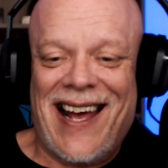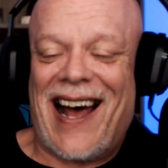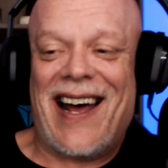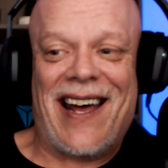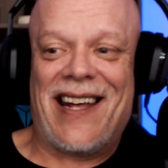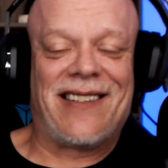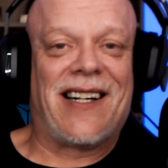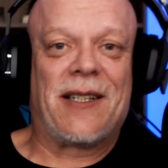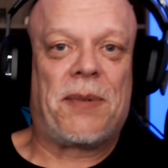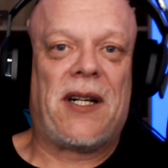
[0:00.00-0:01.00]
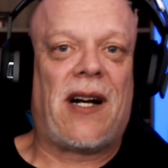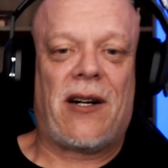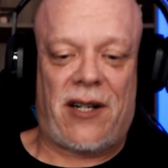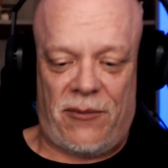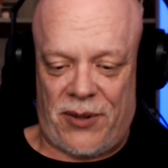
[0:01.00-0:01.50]
And like Peter, I
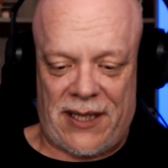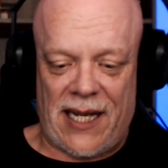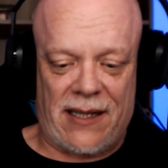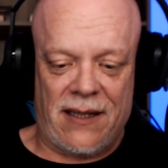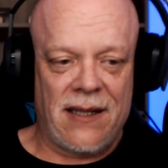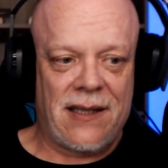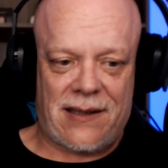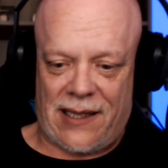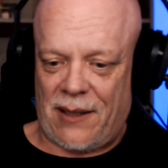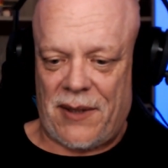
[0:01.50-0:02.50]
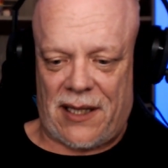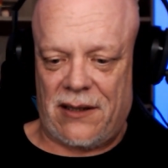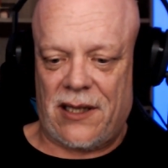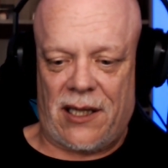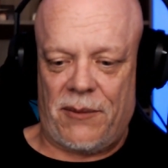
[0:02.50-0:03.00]
don't even pretend. It's like, I'm not going
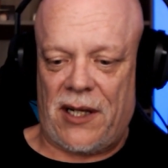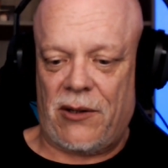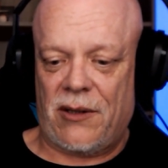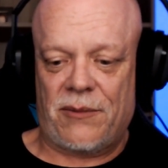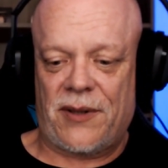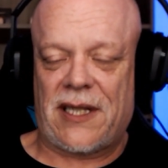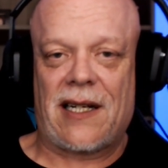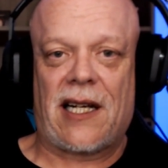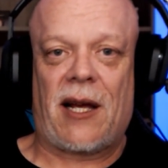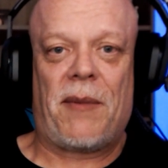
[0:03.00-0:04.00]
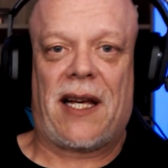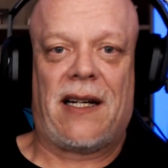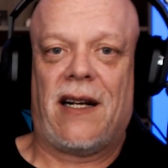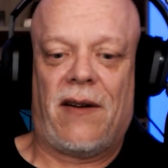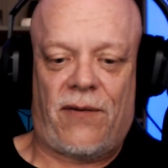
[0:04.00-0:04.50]
to look at the menu and pretend like I'm making
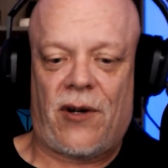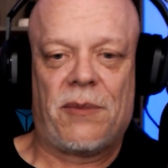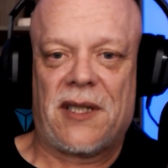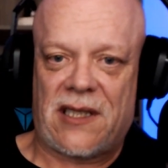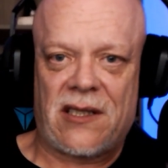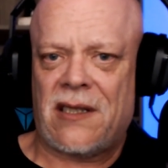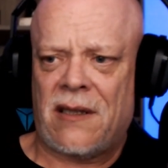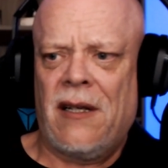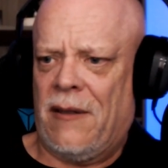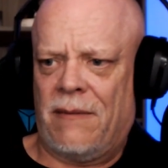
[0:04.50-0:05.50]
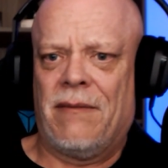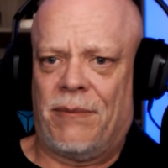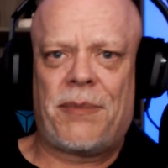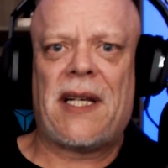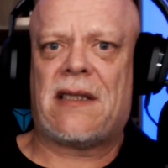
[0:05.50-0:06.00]
an informed decision.
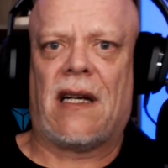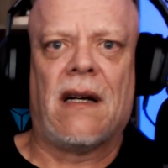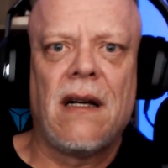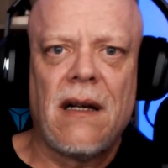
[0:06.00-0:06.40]
Pizza.